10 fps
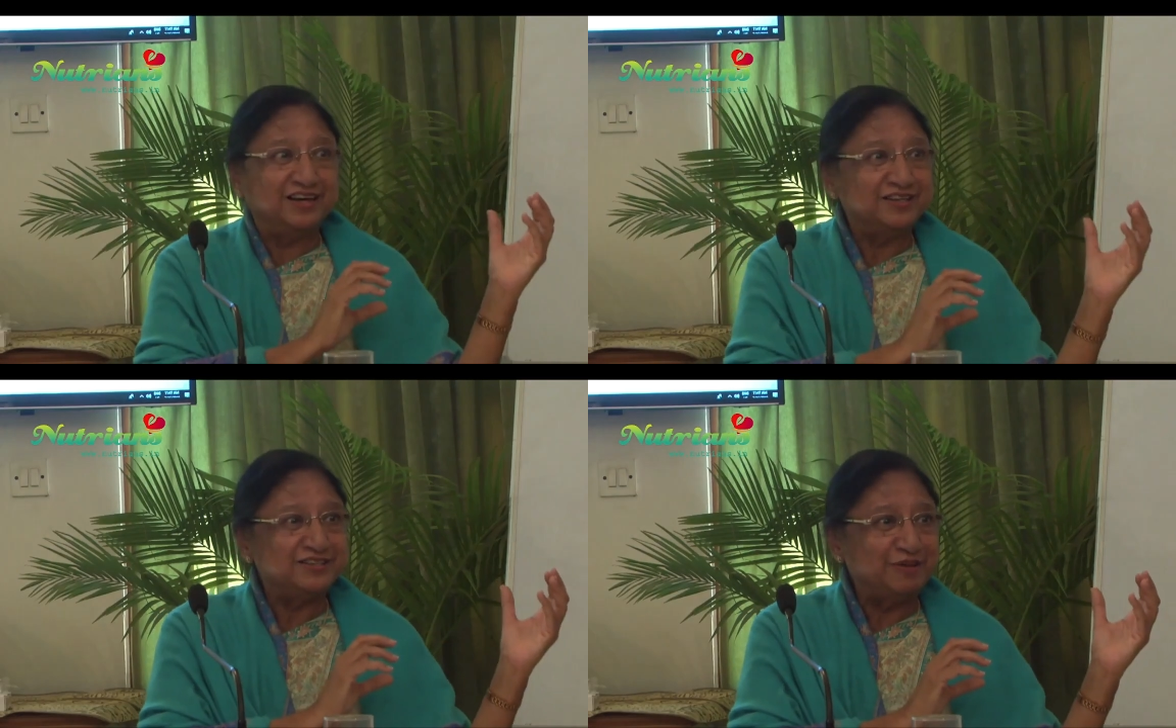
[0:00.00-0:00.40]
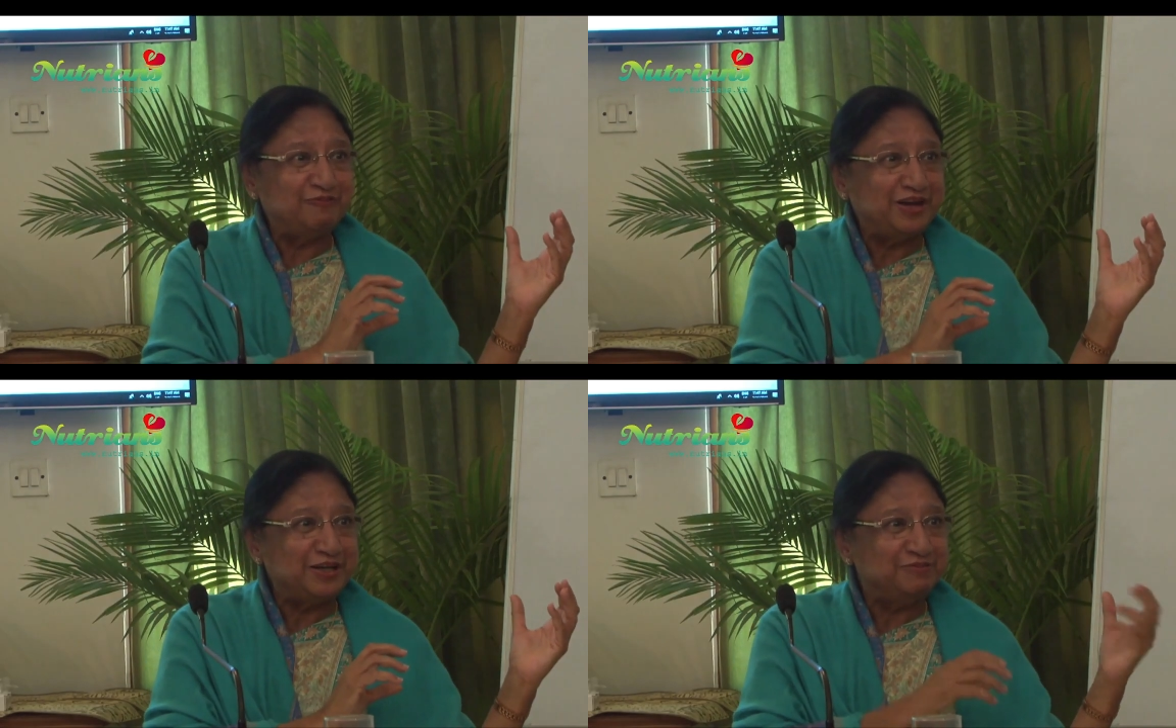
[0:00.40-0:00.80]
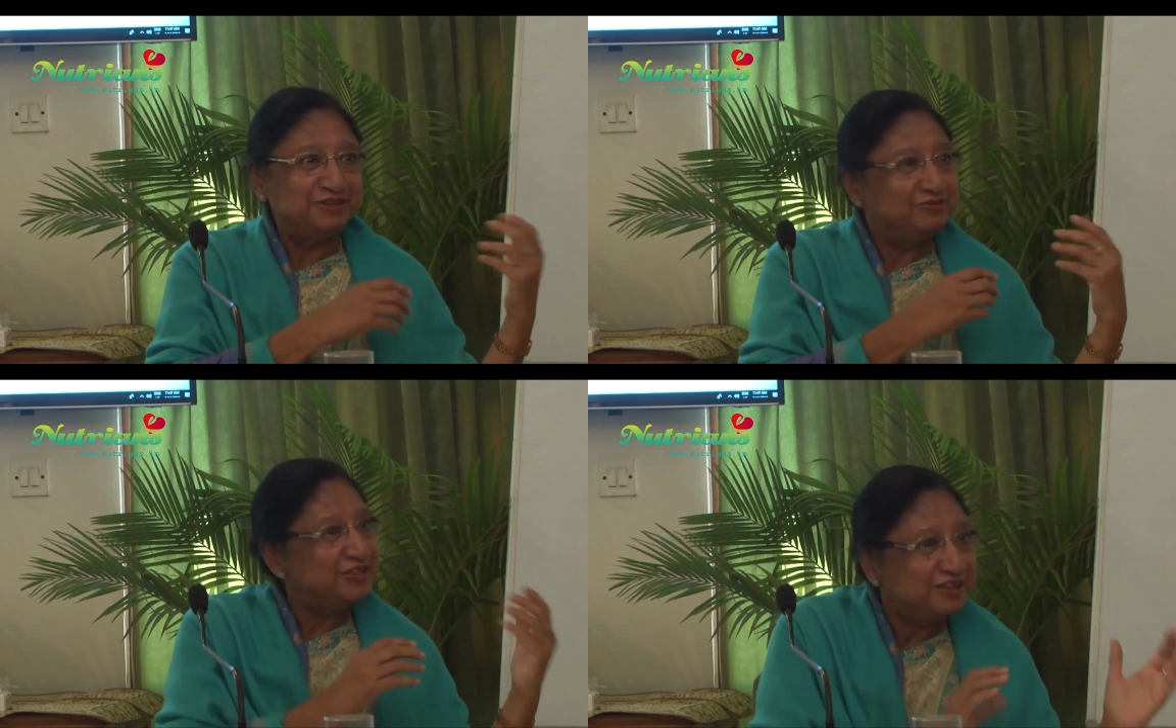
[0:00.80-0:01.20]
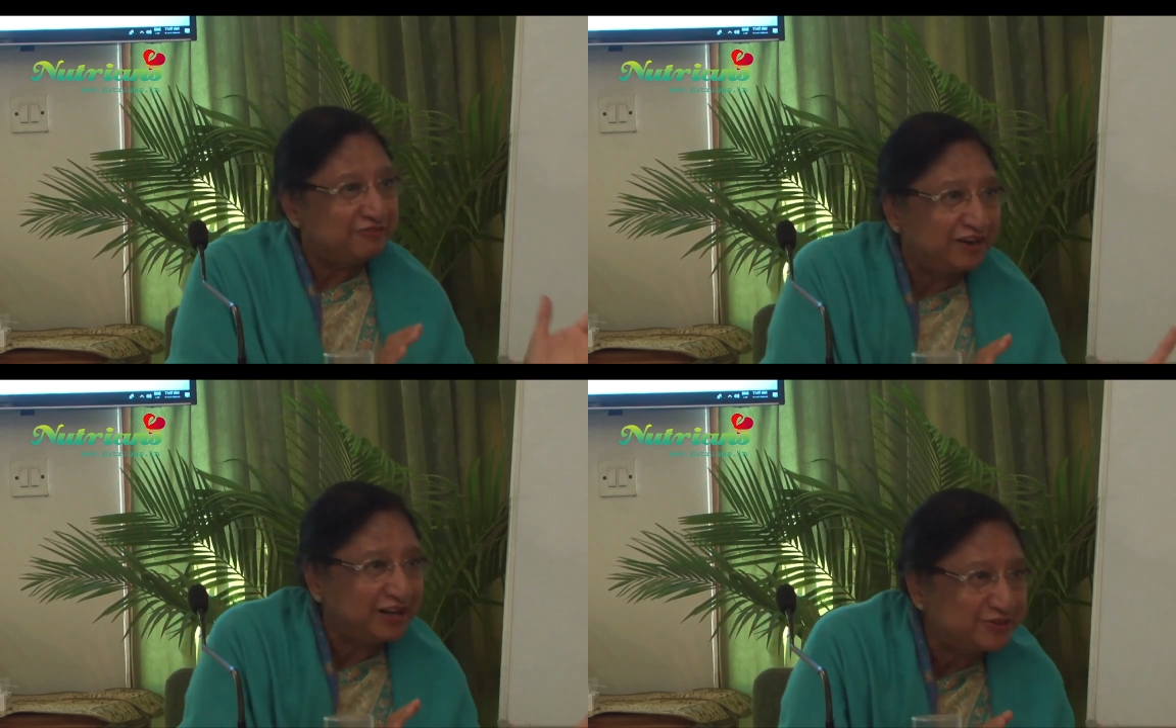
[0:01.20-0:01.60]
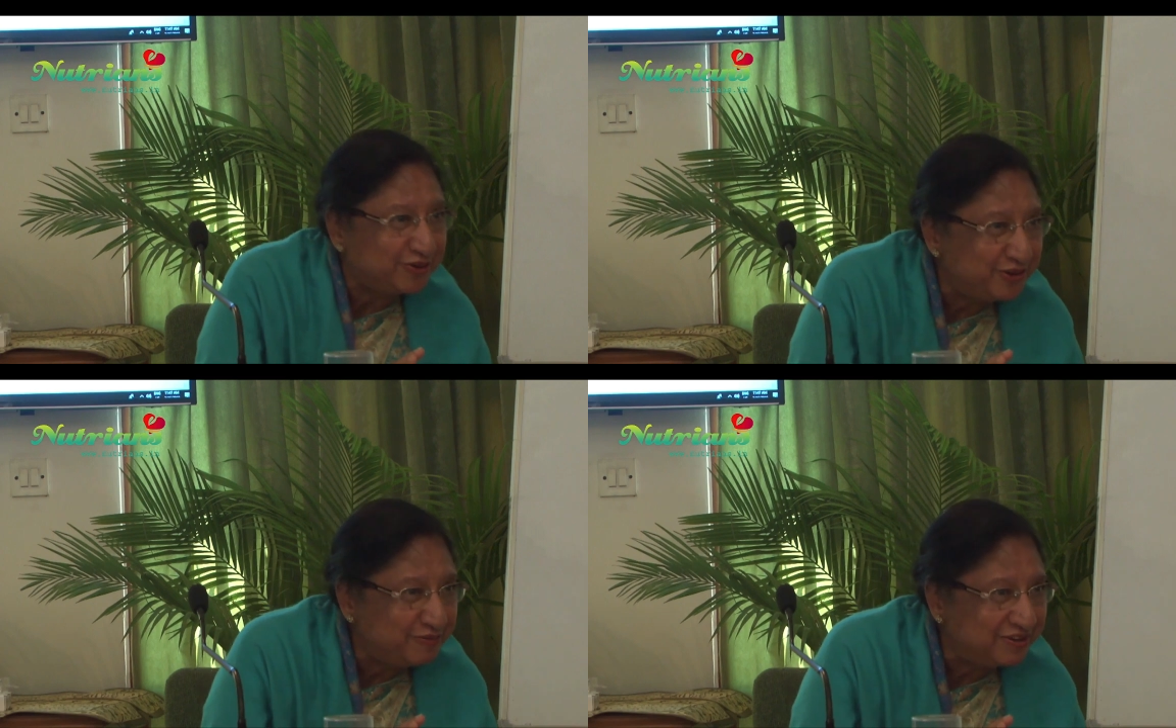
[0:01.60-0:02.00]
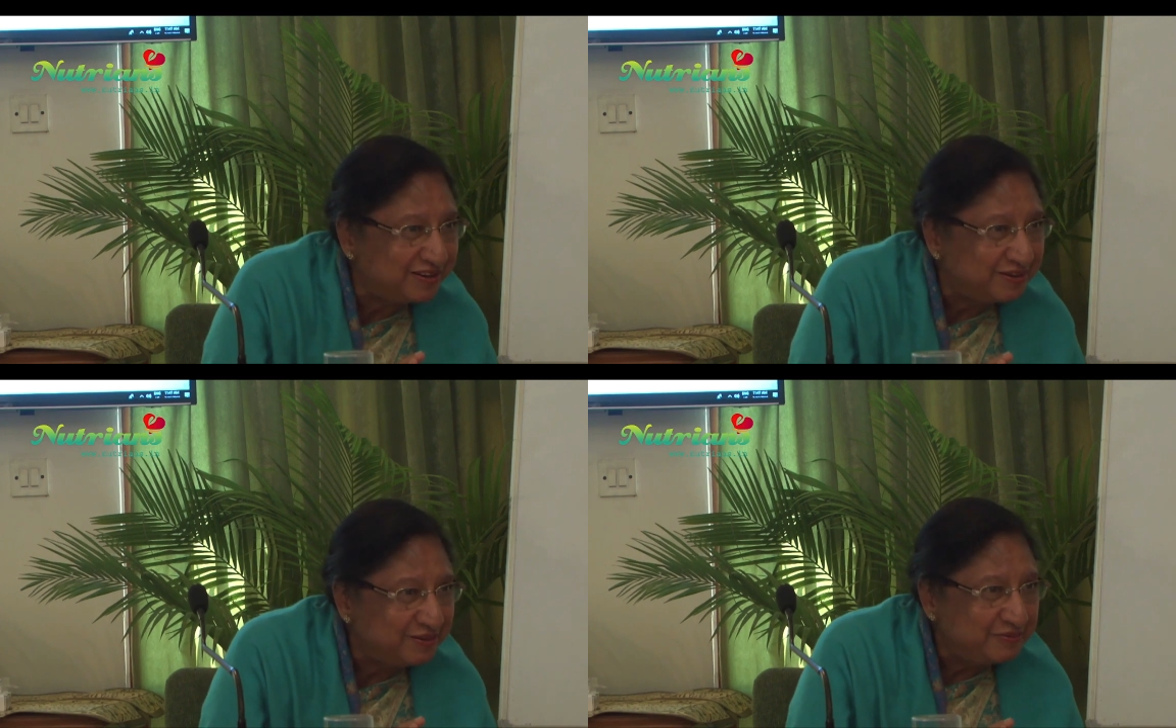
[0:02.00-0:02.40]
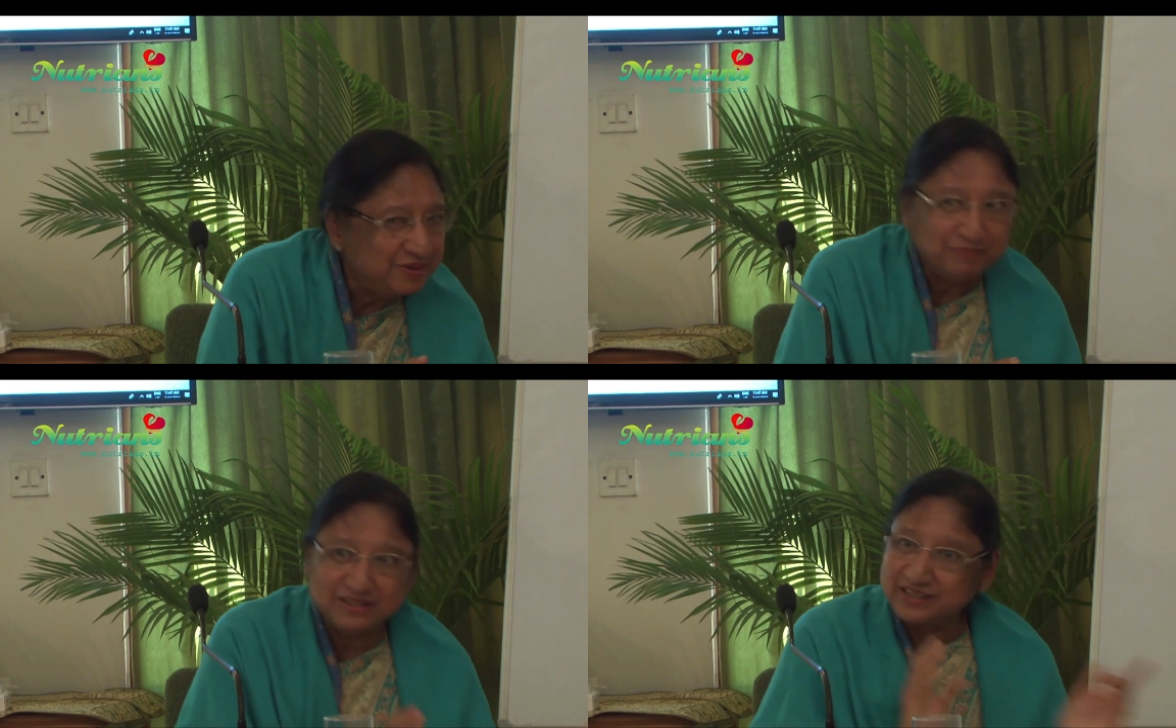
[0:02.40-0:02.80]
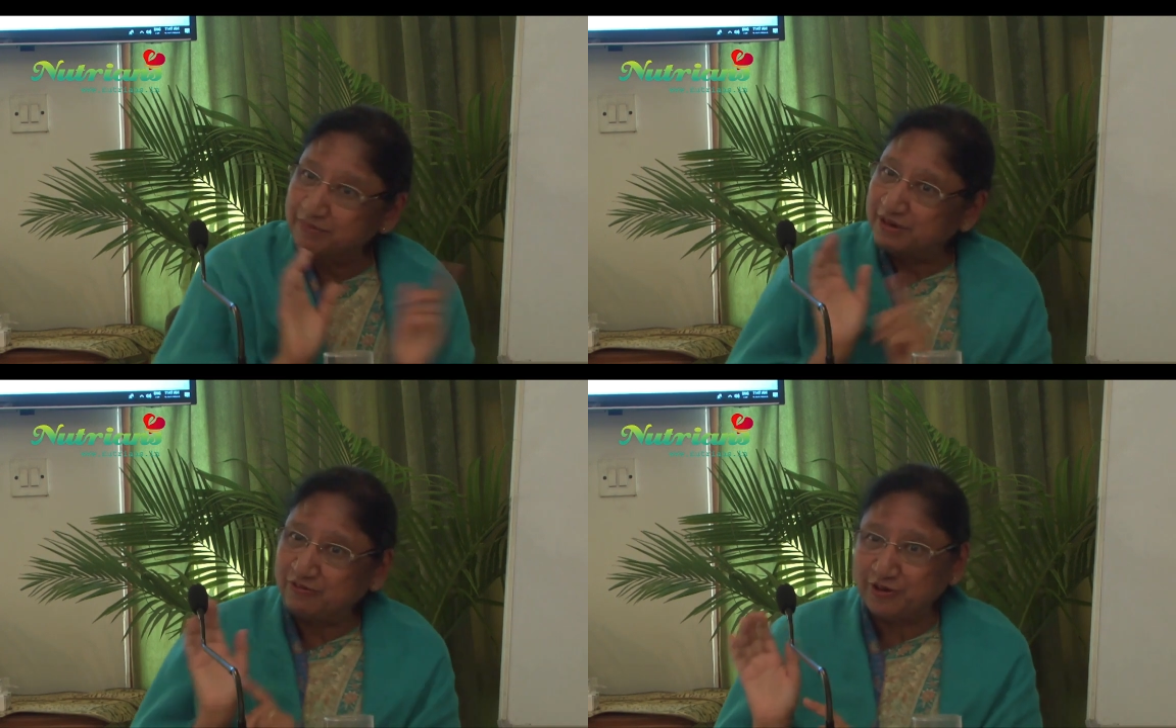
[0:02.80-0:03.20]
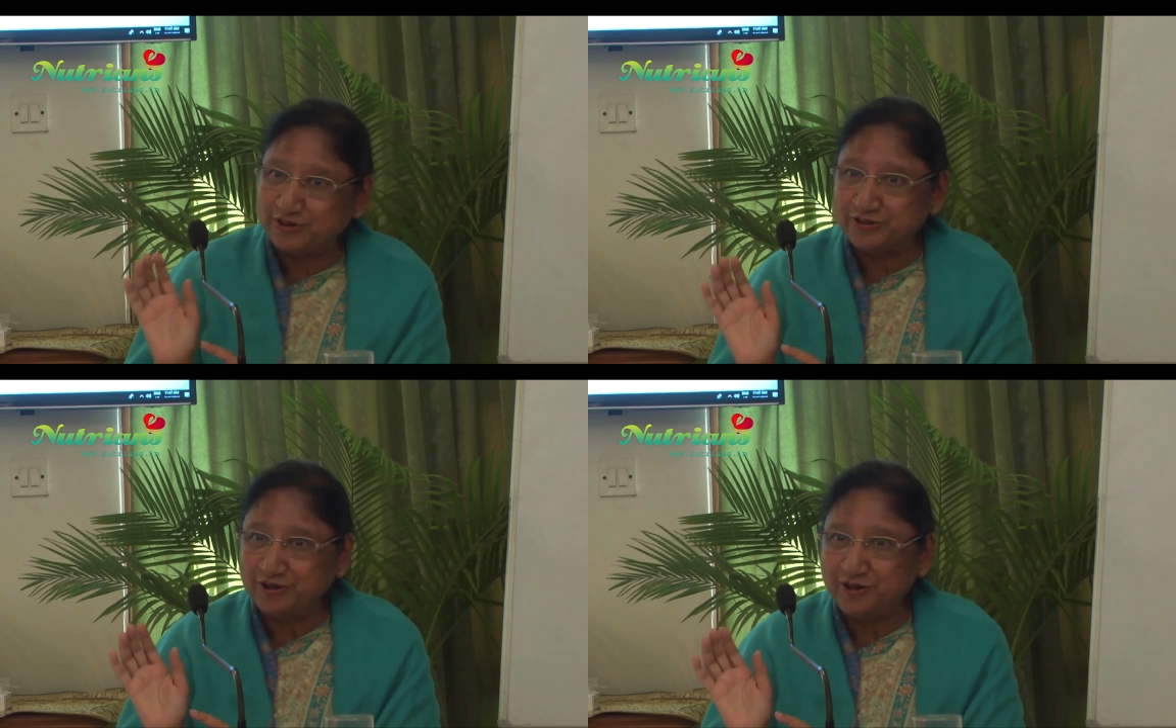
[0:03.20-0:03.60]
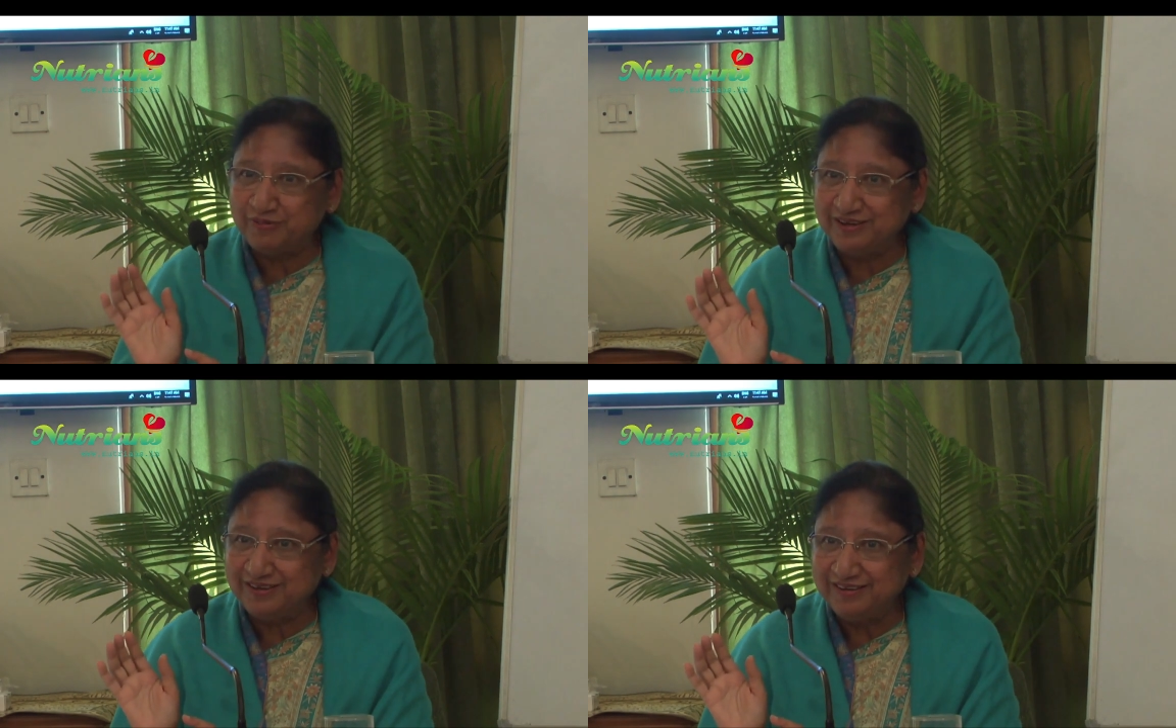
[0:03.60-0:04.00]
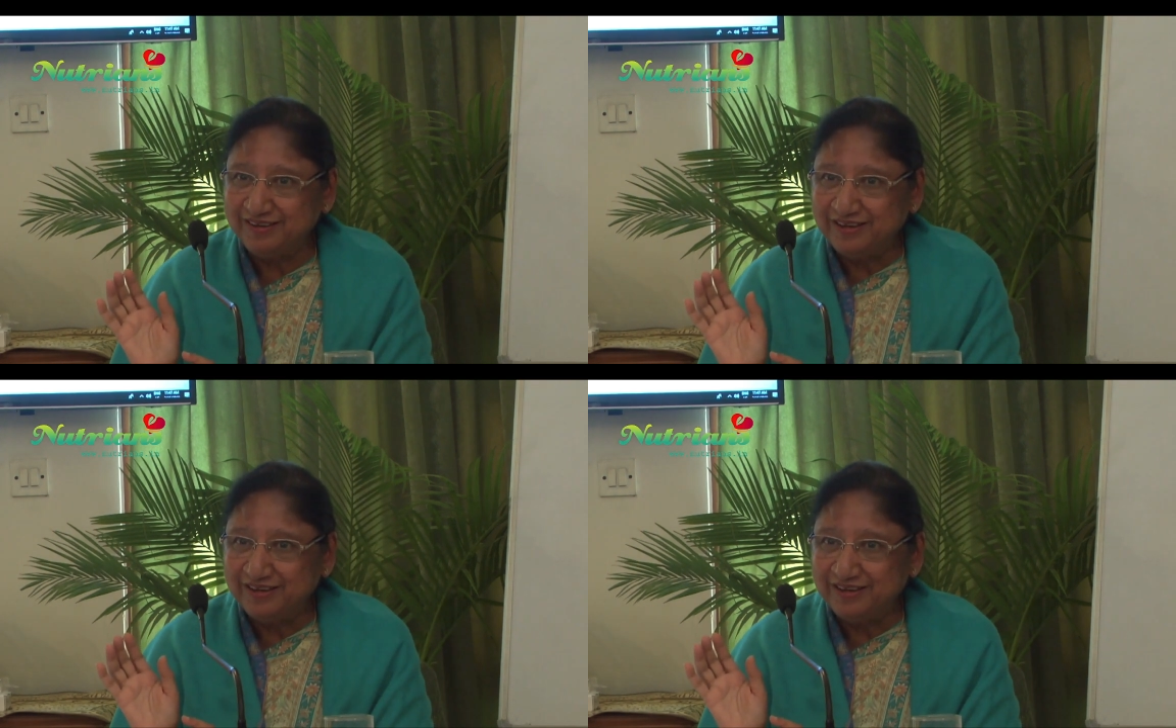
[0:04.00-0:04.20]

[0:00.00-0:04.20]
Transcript: There are some vitamins which are fat soluble, but some are water soluble.